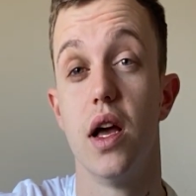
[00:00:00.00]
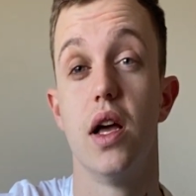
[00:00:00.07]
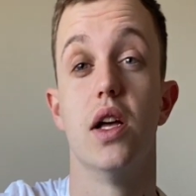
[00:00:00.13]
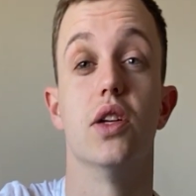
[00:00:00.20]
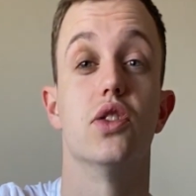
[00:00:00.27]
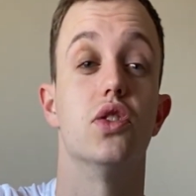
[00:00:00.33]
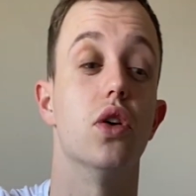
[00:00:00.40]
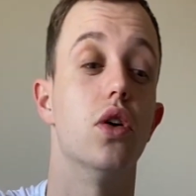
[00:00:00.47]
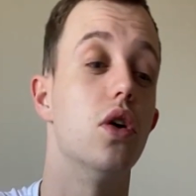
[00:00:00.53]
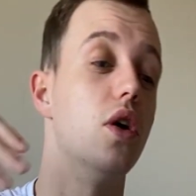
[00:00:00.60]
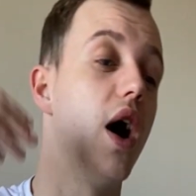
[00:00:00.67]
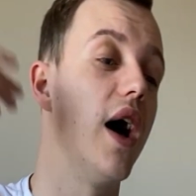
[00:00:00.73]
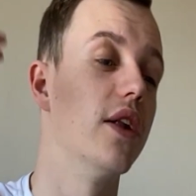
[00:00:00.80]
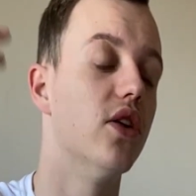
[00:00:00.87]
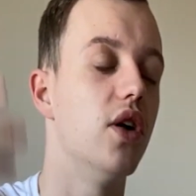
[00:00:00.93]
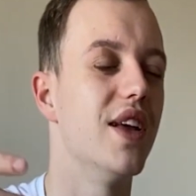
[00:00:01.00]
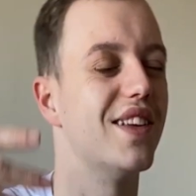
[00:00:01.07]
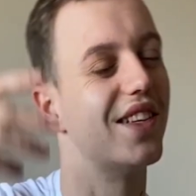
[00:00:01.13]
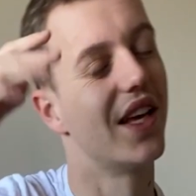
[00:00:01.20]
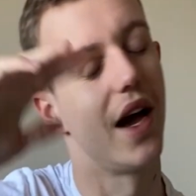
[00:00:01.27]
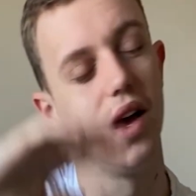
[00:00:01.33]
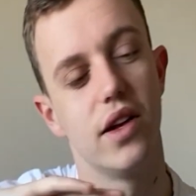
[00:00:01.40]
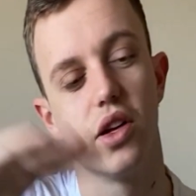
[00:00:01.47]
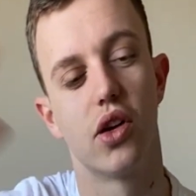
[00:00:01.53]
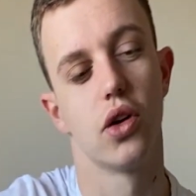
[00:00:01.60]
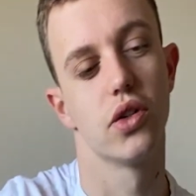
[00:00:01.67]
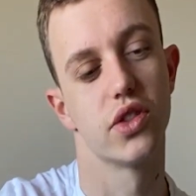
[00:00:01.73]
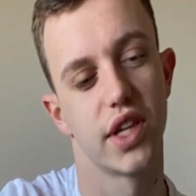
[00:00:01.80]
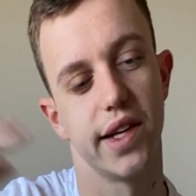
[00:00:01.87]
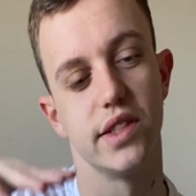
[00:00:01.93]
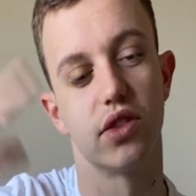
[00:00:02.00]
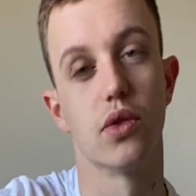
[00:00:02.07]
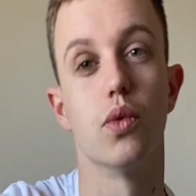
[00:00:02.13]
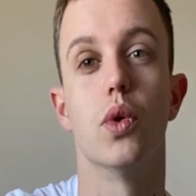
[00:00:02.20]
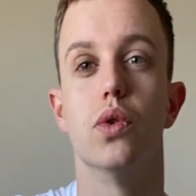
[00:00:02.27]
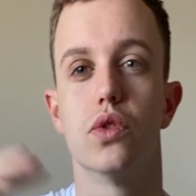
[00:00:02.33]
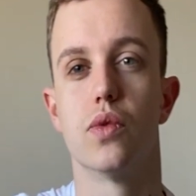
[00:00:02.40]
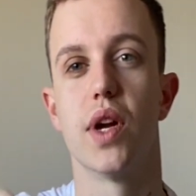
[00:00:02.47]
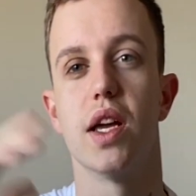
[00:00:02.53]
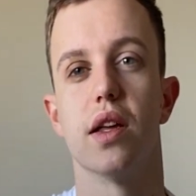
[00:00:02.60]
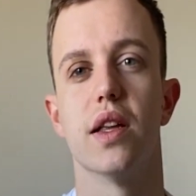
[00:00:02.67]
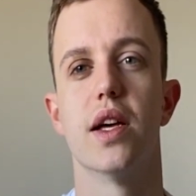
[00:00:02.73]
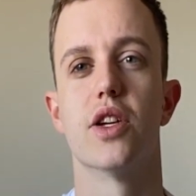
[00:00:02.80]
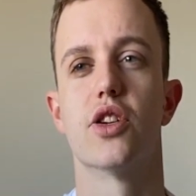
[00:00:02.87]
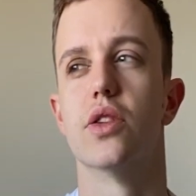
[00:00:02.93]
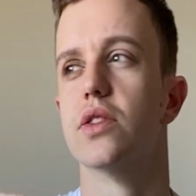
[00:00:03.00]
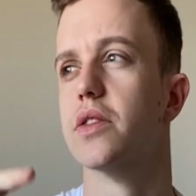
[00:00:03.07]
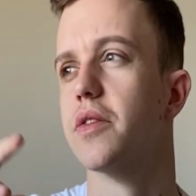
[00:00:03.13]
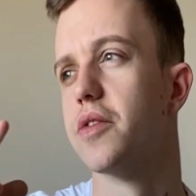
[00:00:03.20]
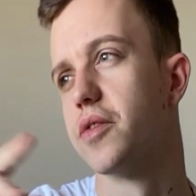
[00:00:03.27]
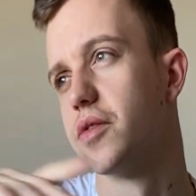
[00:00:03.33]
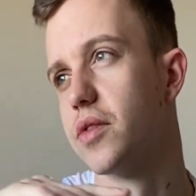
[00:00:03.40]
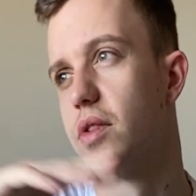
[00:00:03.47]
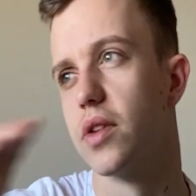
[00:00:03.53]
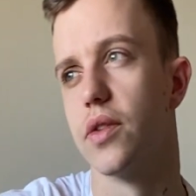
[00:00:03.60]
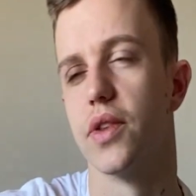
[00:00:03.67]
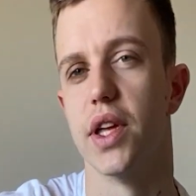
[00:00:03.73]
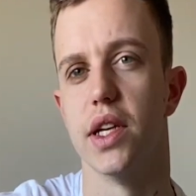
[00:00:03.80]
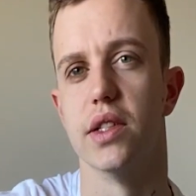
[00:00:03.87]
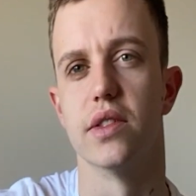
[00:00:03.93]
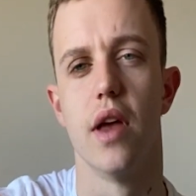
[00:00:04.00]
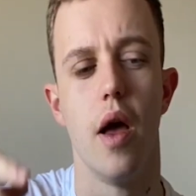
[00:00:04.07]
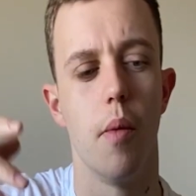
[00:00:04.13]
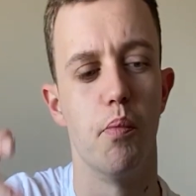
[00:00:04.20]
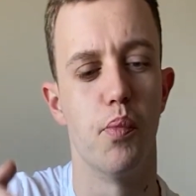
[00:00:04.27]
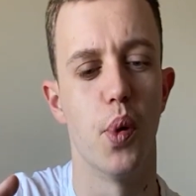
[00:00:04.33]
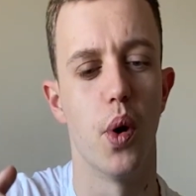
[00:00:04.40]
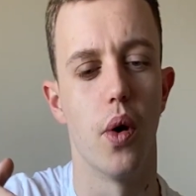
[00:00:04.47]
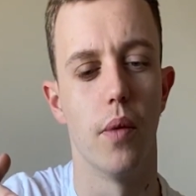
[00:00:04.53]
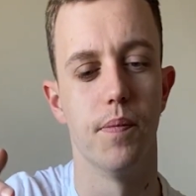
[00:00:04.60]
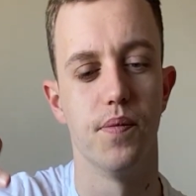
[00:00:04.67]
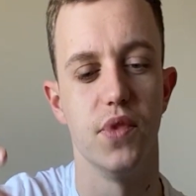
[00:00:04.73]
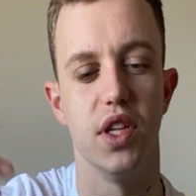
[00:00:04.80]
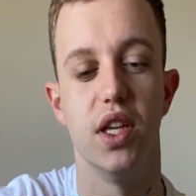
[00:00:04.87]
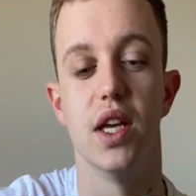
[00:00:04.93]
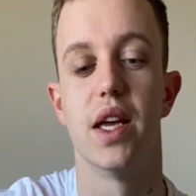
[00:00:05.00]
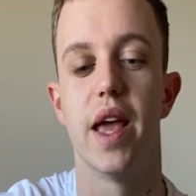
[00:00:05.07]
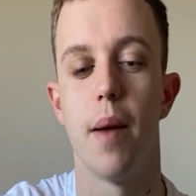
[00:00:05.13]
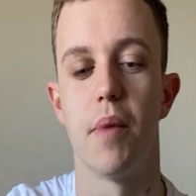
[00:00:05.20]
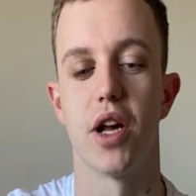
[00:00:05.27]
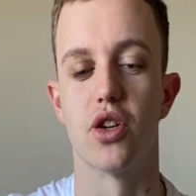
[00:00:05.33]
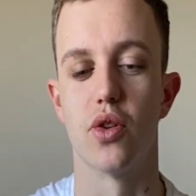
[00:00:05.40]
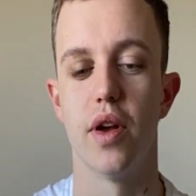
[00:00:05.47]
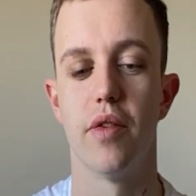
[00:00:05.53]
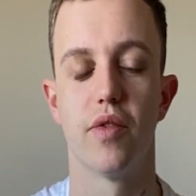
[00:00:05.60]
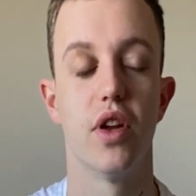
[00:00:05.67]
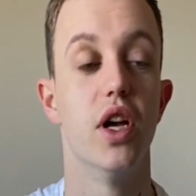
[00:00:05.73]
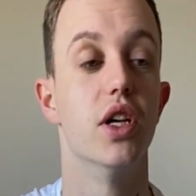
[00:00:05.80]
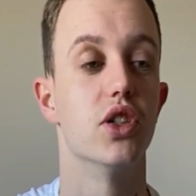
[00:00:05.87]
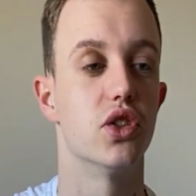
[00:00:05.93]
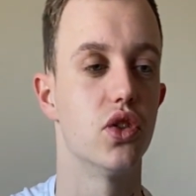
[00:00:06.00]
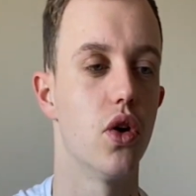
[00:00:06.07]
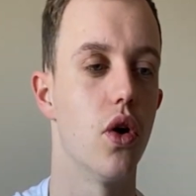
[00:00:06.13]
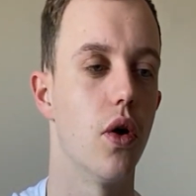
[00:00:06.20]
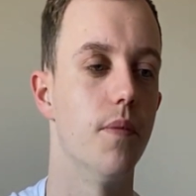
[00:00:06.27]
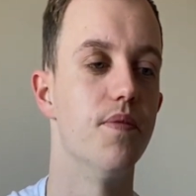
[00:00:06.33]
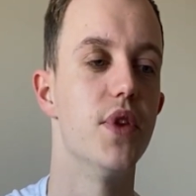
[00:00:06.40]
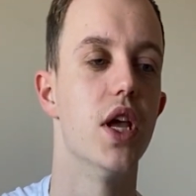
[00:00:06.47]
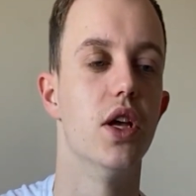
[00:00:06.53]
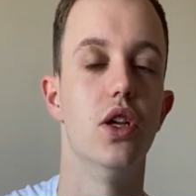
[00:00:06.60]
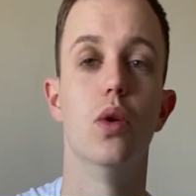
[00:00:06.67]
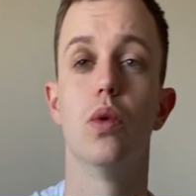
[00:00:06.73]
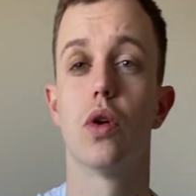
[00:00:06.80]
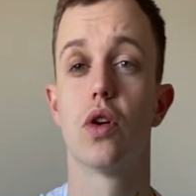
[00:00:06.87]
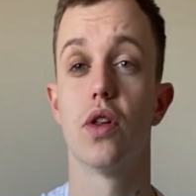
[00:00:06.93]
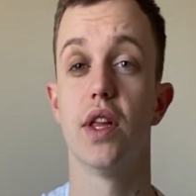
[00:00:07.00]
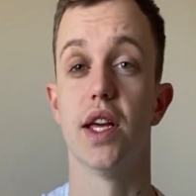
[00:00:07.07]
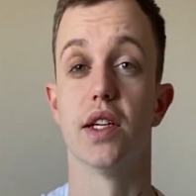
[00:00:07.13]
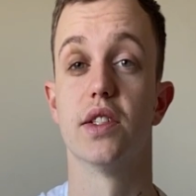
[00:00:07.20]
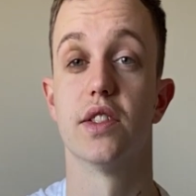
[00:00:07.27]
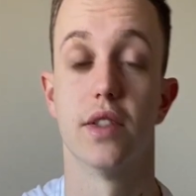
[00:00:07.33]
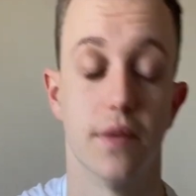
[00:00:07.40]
So I know it kind of goes against the rules and regulations of these, but you get my drift. So you look at this.